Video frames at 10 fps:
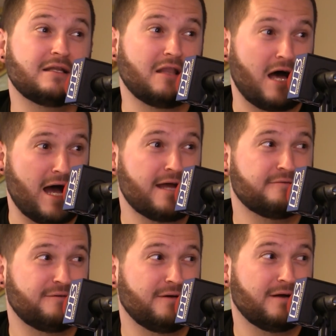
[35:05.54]

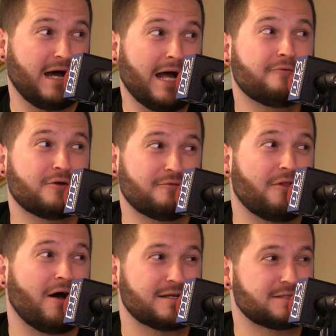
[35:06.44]
live, I would have
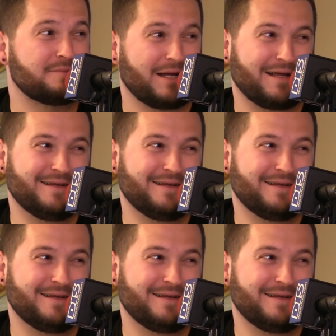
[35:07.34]
lost my